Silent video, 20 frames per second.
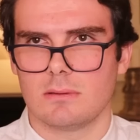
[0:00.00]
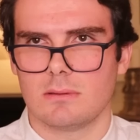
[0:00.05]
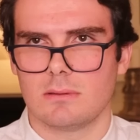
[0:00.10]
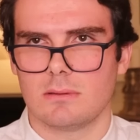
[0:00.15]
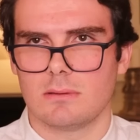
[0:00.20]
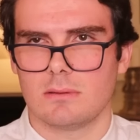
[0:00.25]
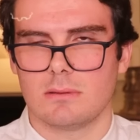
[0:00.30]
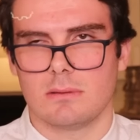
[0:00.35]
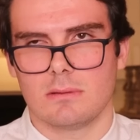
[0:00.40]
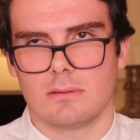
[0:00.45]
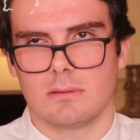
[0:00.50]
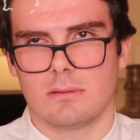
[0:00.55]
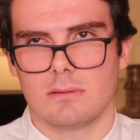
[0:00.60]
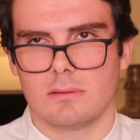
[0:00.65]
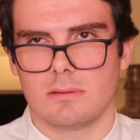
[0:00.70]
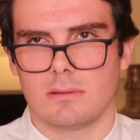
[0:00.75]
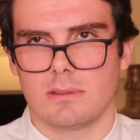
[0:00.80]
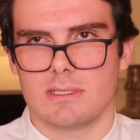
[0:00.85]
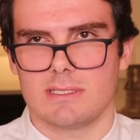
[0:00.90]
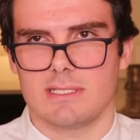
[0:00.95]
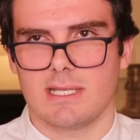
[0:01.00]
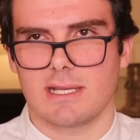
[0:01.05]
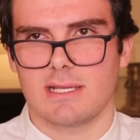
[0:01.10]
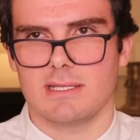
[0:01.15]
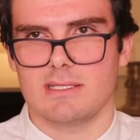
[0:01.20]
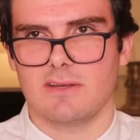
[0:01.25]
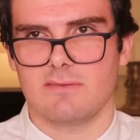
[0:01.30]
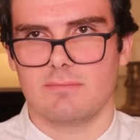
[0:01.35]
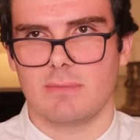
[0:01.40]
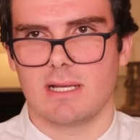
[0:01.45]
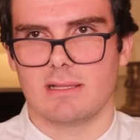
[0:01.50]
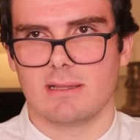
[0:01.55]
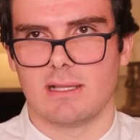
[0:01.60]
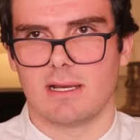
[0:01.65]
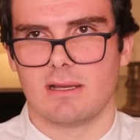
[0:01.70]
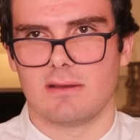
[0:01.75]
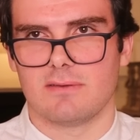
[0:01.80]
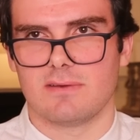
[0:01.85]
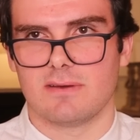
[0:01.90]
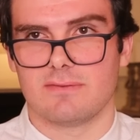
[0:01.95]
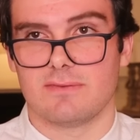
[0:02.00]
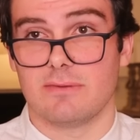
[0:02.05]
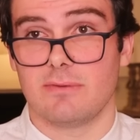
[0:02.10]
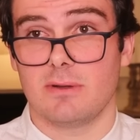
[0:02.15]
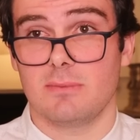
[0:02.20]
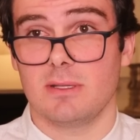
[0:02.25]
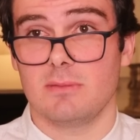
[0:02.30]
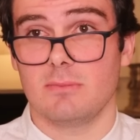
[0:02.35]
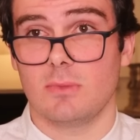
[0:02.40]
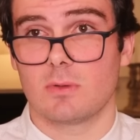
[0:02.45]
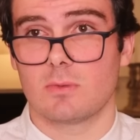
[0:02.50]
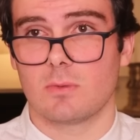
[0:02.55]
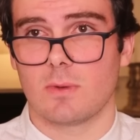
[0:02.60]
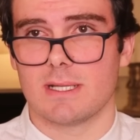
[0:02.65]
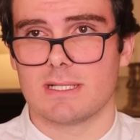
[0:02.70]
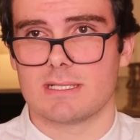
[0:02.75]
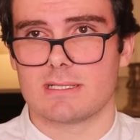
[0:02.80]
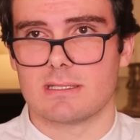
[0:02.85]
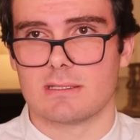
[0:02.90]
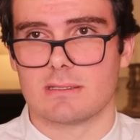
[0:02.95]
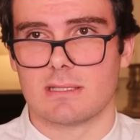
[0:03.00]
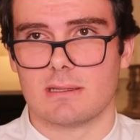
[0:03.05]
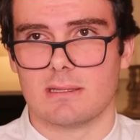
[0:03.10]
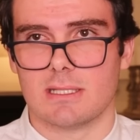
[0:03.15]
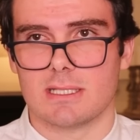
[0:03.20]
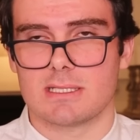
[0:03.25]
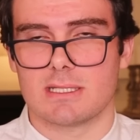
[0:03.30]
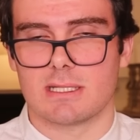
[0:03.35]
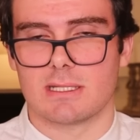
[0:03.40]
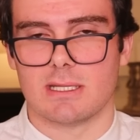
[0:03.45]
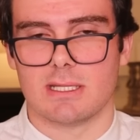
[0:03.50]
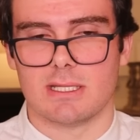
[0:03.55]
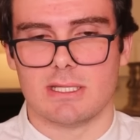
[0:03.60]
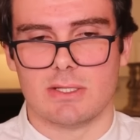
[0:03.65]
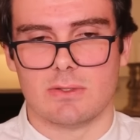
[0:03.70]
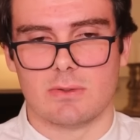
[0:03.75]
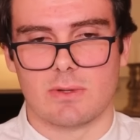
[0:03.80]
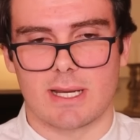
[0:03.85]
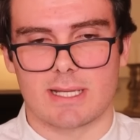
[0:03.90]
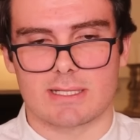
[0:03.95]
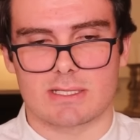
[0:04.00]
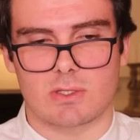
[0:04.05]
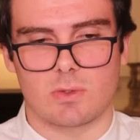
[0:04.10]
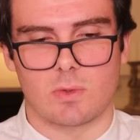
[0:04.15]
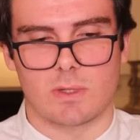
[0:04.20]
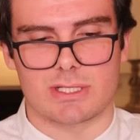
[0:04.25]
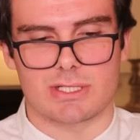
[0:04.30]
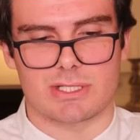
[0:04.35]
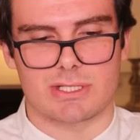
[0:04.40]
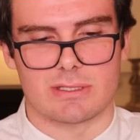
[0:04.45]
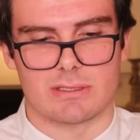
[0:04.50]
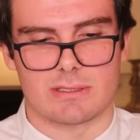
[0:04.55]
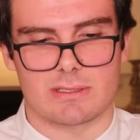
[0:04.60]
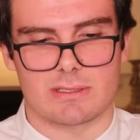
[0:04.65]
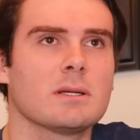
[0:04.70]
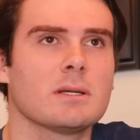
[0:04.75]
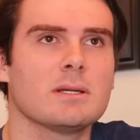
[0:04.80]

Seconds of my life have never been more wasted than listening to you ask questions.